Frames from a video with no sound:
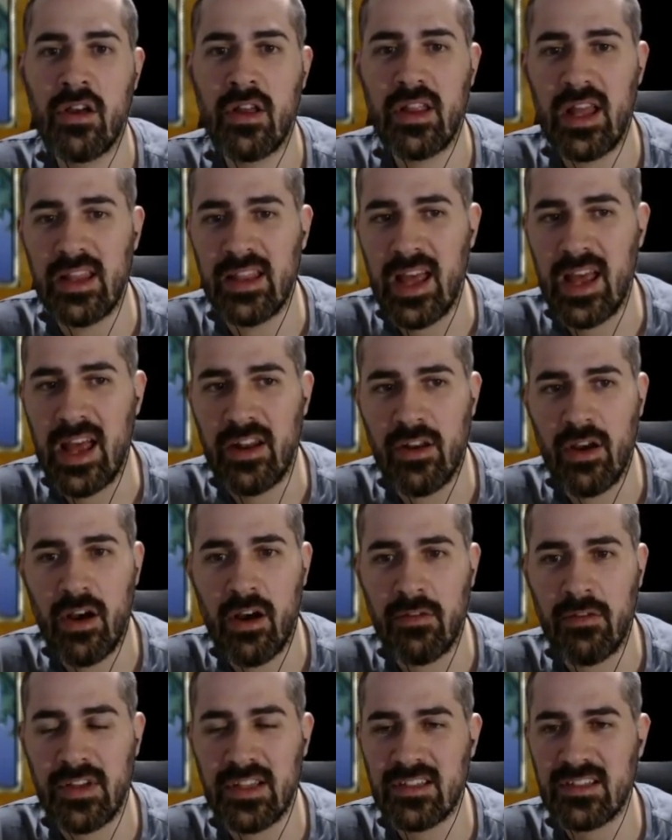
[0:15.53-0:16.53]
and then
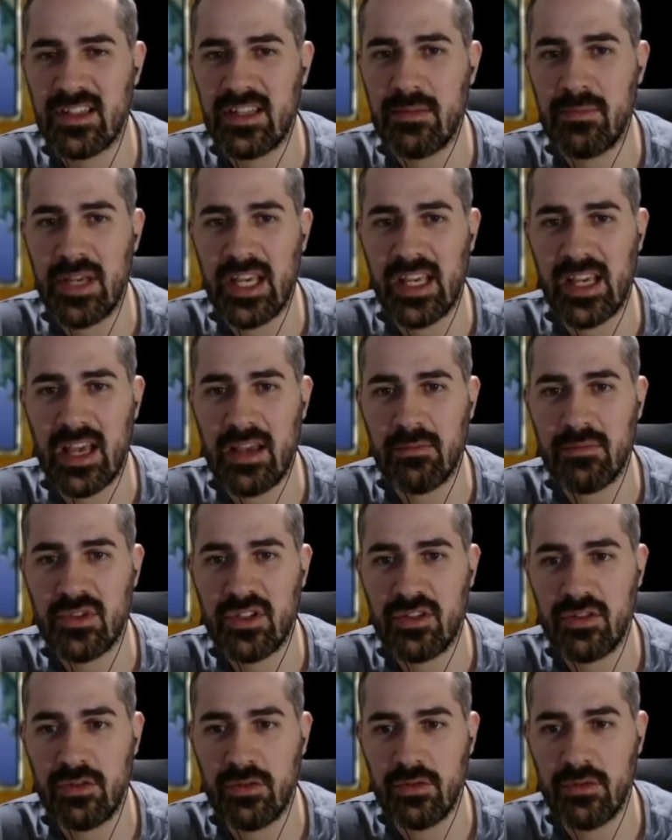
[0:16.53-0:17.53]
obviously being able
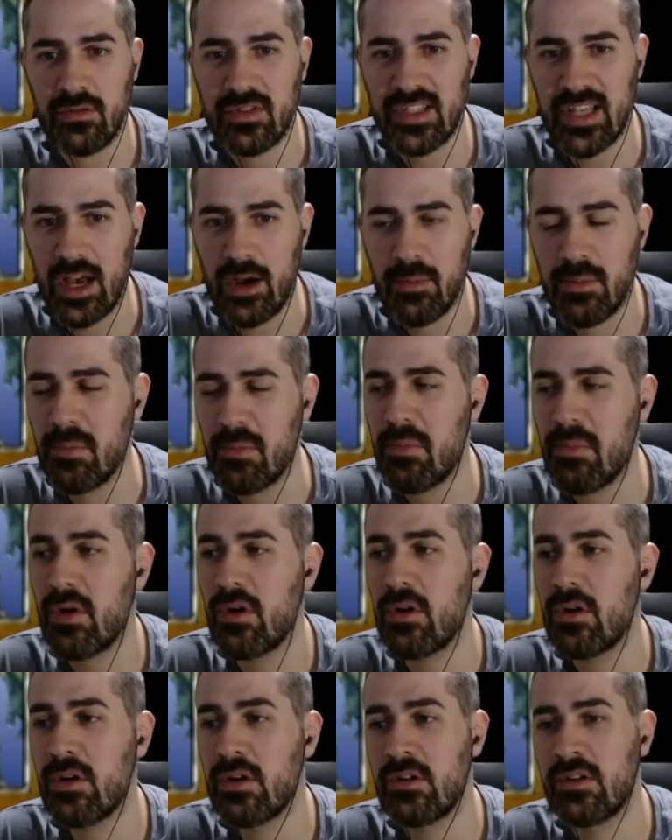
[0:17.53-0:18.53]
to set up a
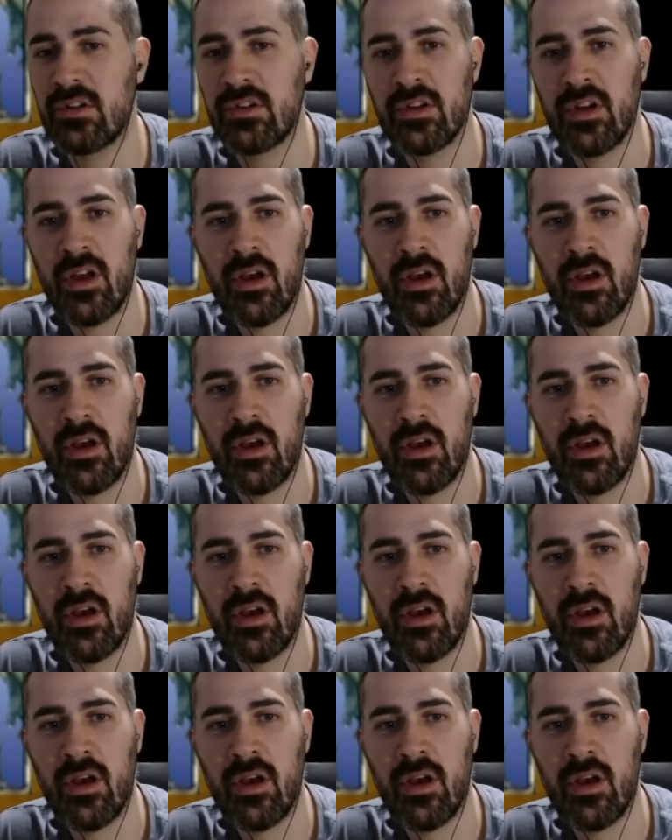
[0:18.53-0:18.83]
board,